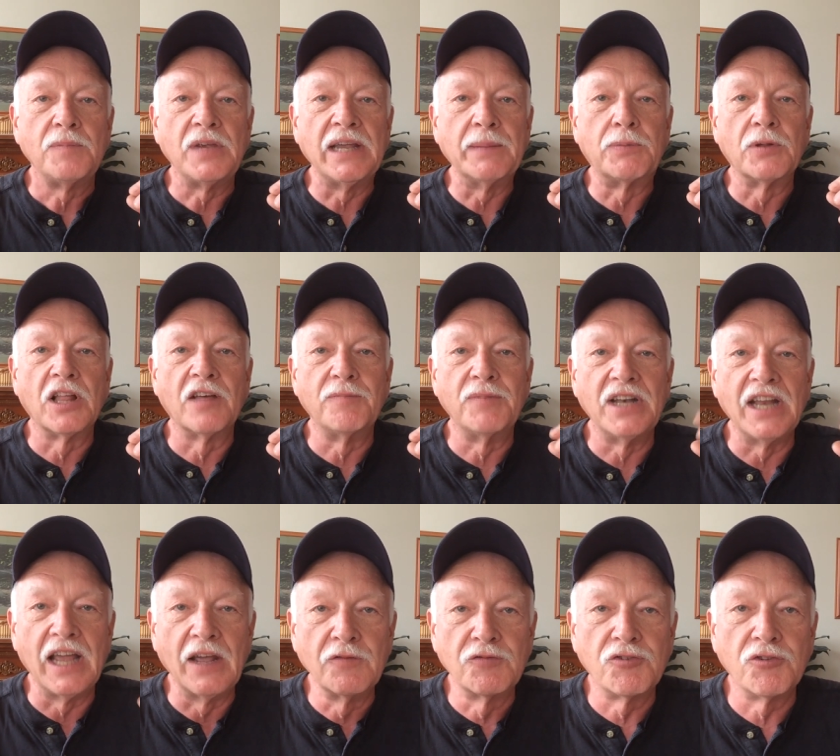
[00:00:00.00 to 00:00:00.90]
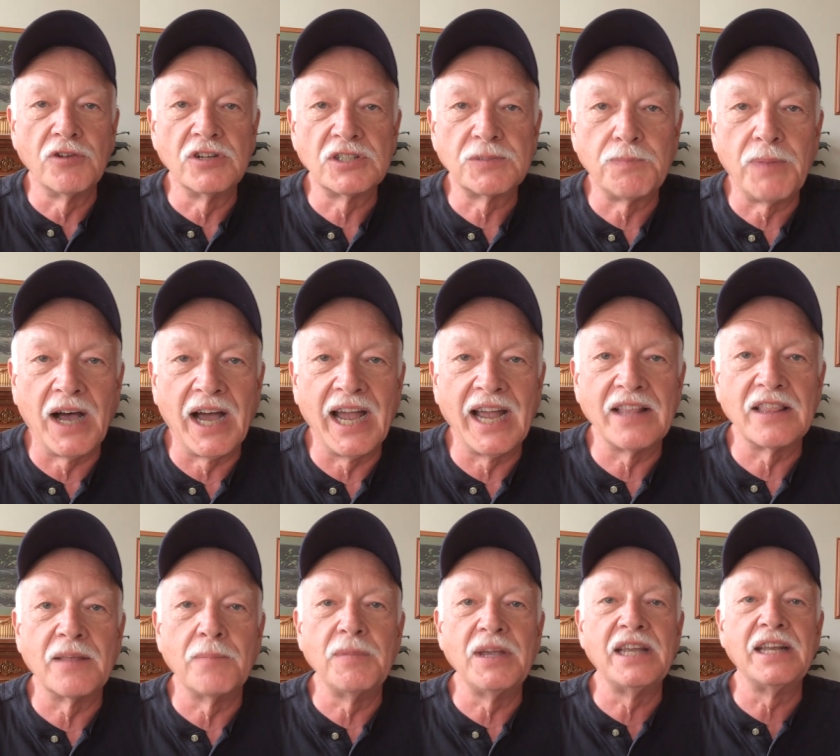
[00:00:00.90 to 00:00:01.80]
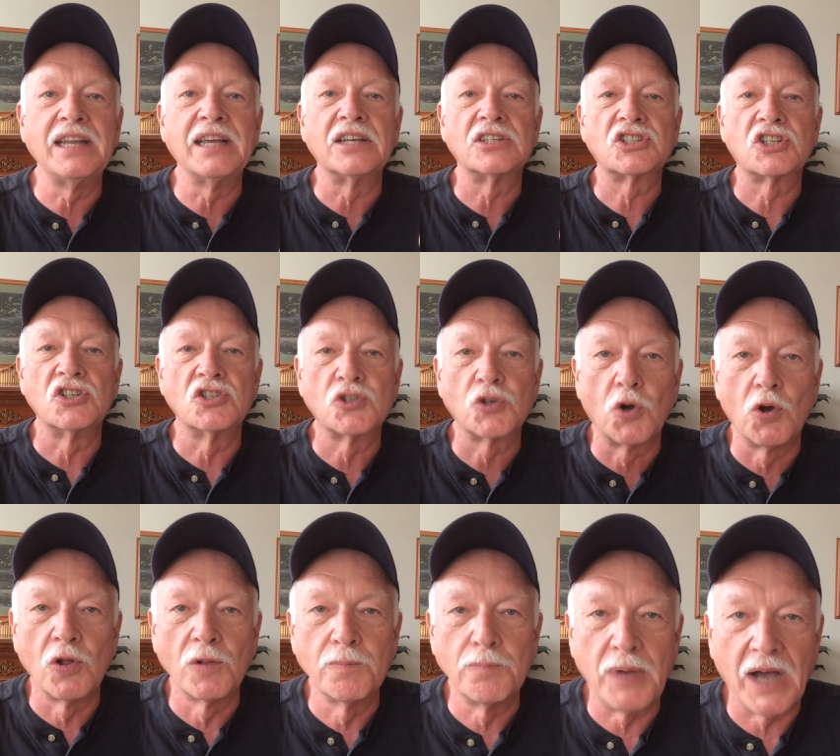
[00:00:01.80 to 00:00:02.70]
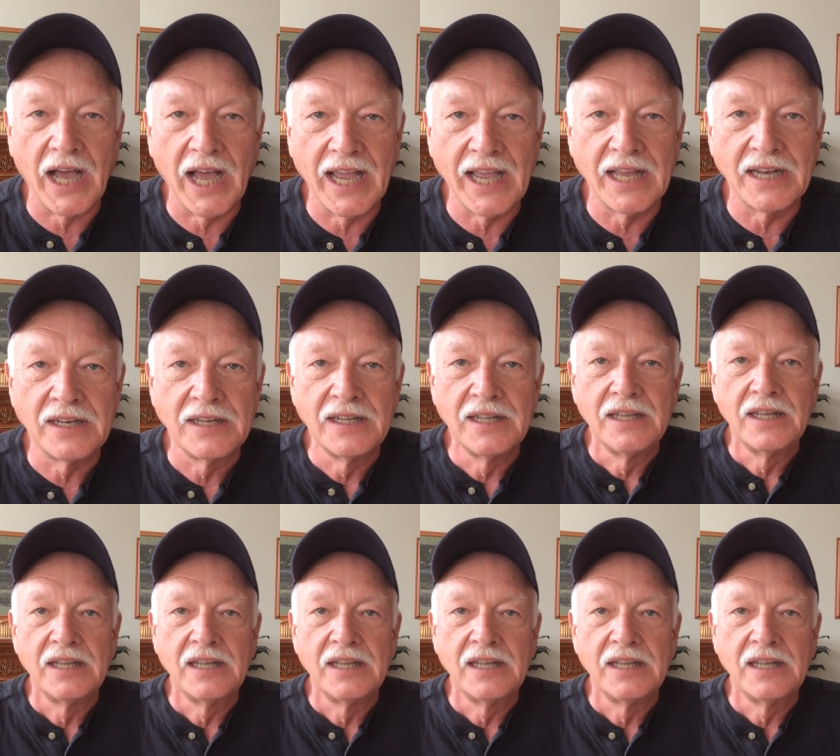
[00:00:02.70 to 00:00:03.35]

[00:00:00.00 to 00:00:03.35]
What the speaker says: People have been influenced by it. The media is controlled by it.